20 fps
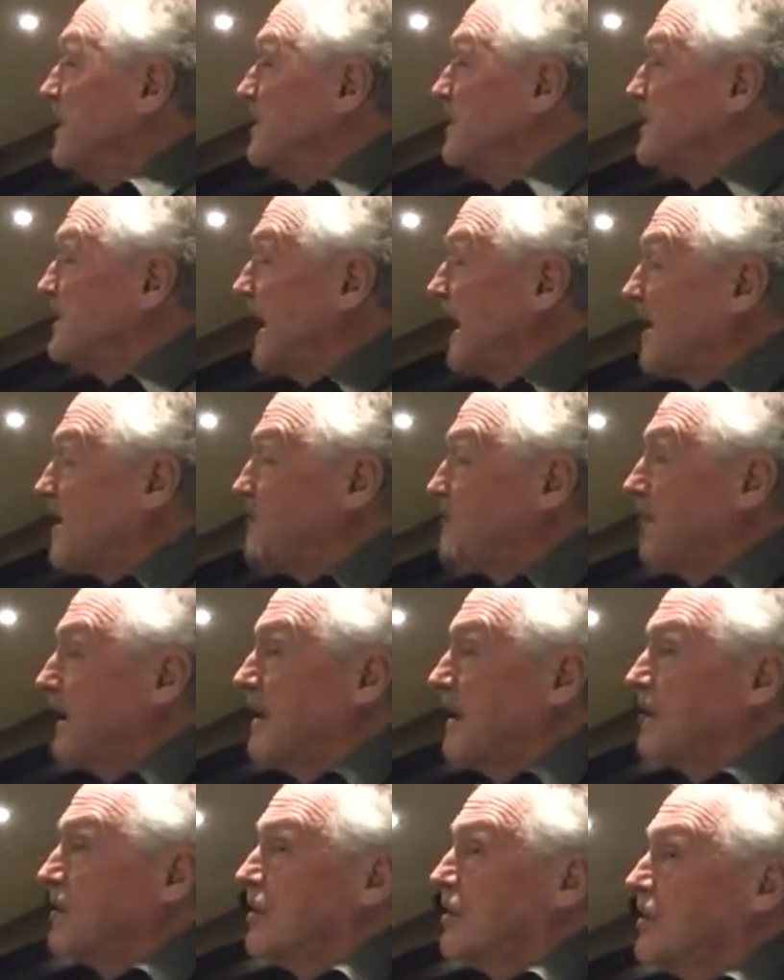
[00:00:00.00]

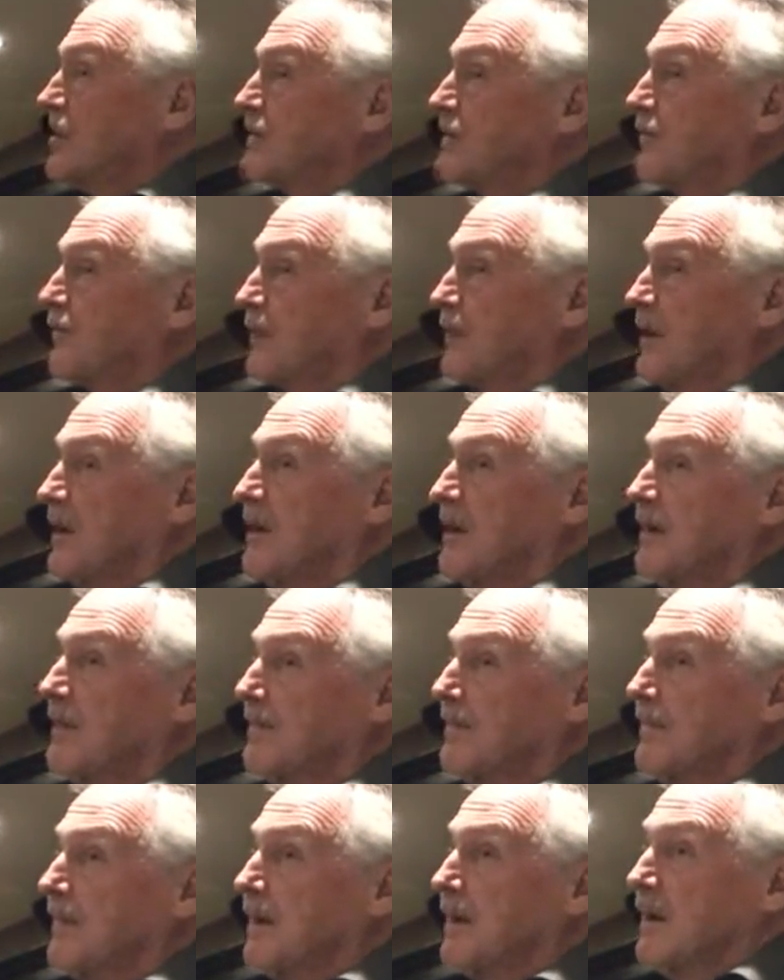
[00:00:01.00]
taxpayer cost free.
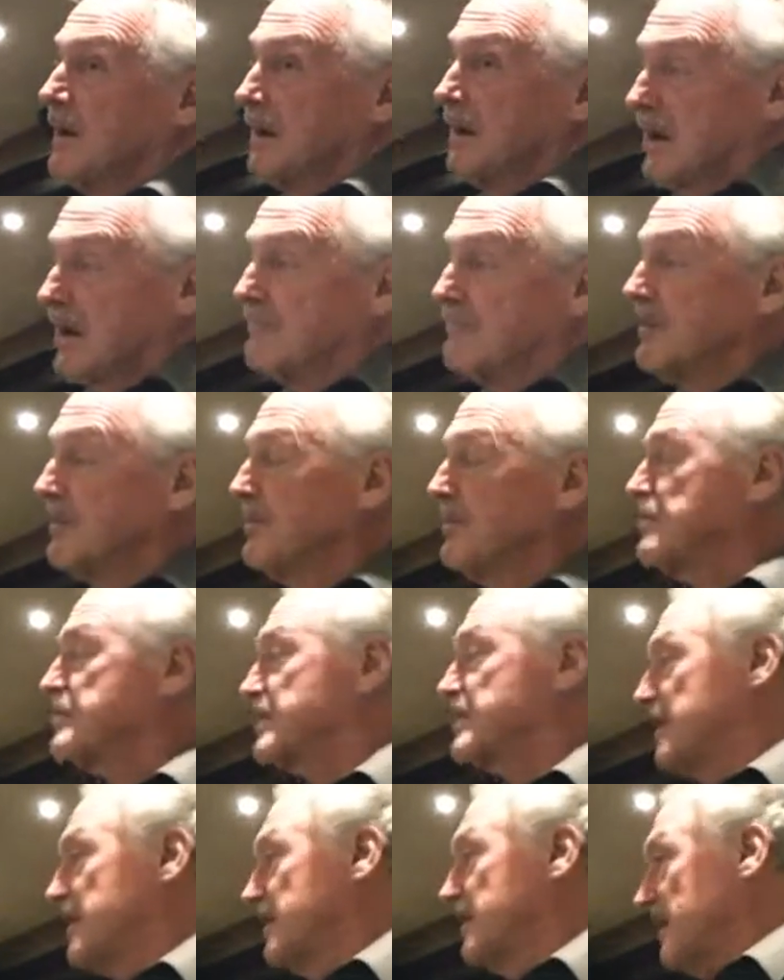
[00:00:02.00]
In
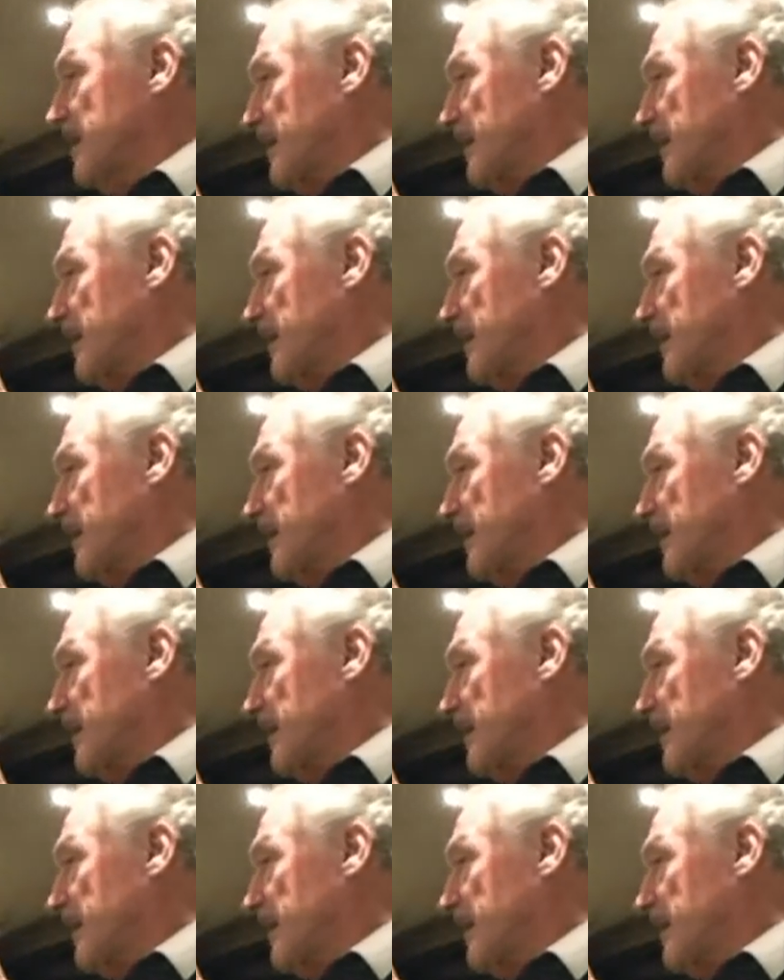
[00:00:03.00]
Rimouski,